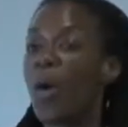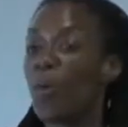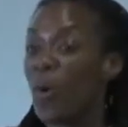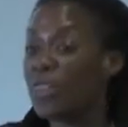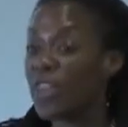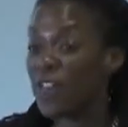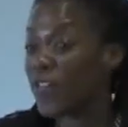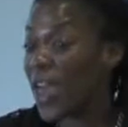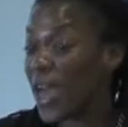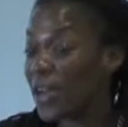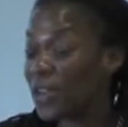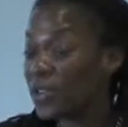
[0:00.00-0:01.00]
What they
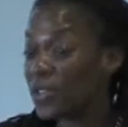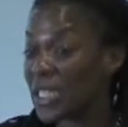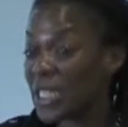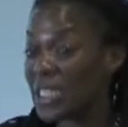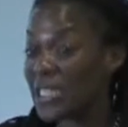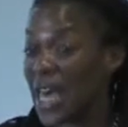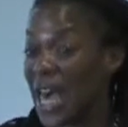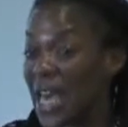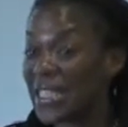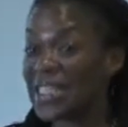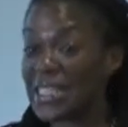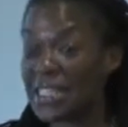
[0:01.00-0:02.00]
found is
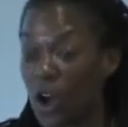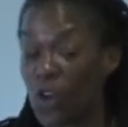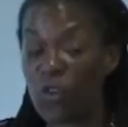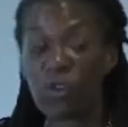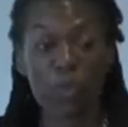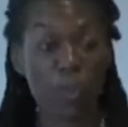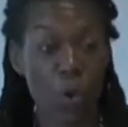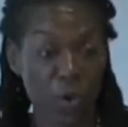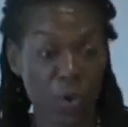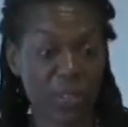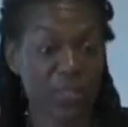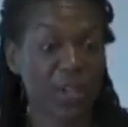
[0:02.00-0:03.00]
that self
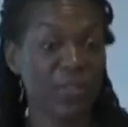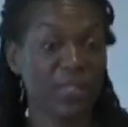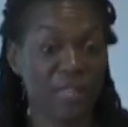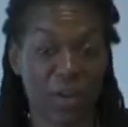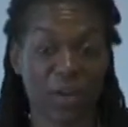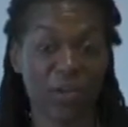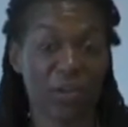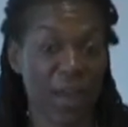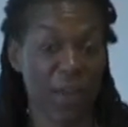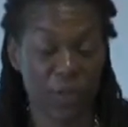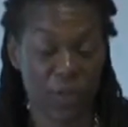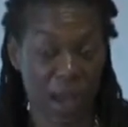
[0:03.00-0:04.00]
reports of
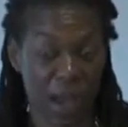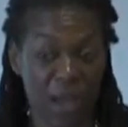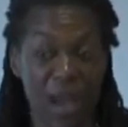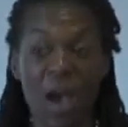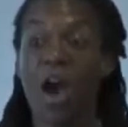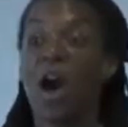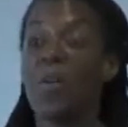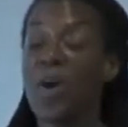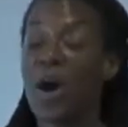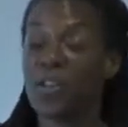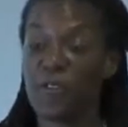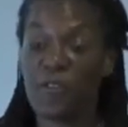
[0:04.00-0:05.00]
stereotype threat
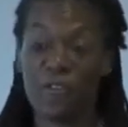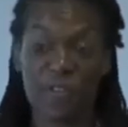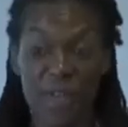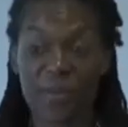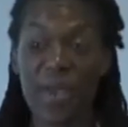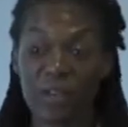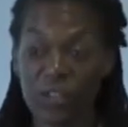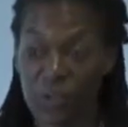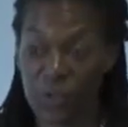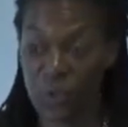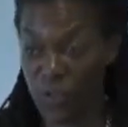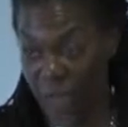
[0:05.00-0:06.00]
among the female
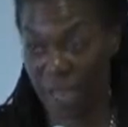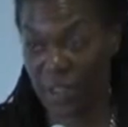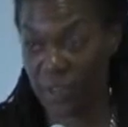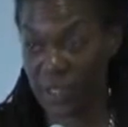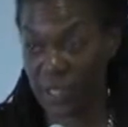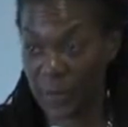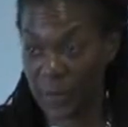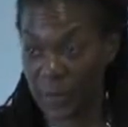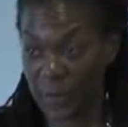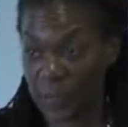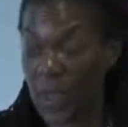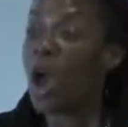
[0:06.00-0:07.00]
junior faculty,
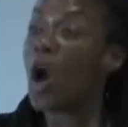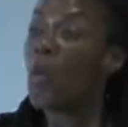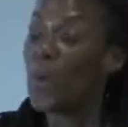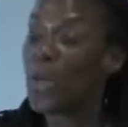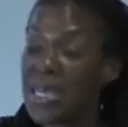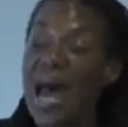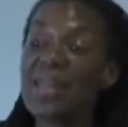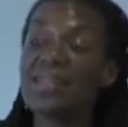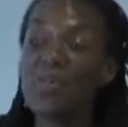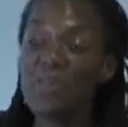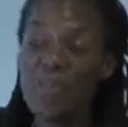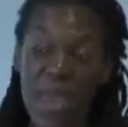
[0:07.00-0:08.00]
but not
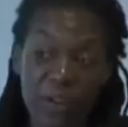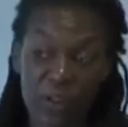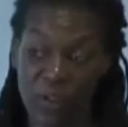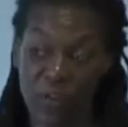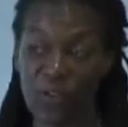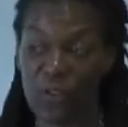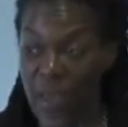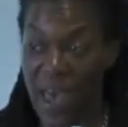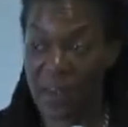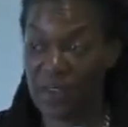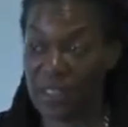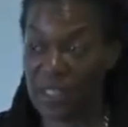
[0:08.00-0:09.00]
the male junior
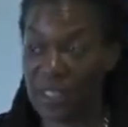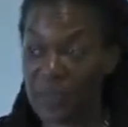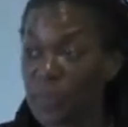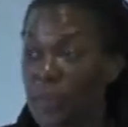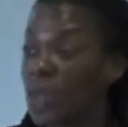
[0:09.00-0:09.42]
faculty,